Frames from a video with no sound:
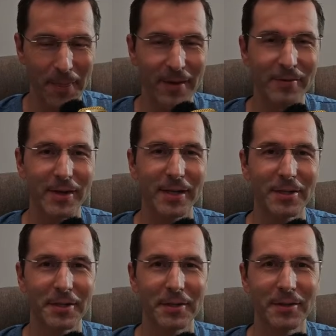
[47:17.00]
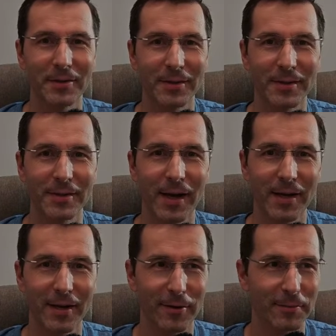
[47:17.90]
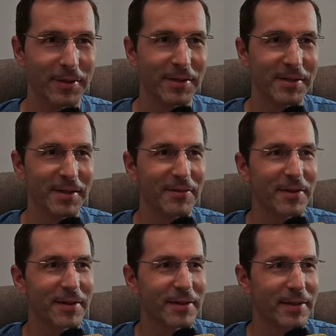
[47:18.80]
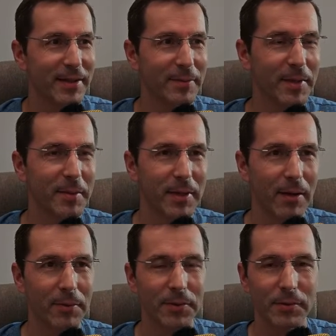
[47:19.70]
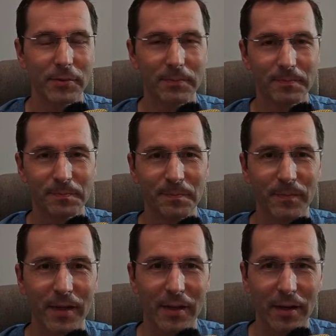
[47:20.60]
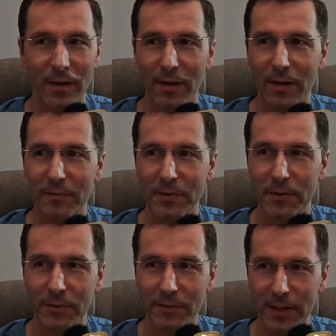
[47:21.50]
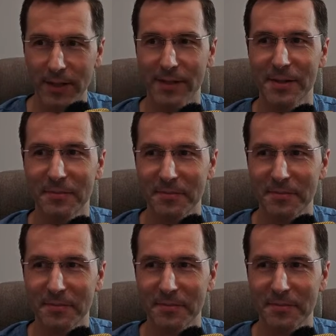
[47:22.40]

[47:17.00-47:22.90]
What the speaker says: When I turn on the ICOM transceiver, and maybe I will do a few contacts.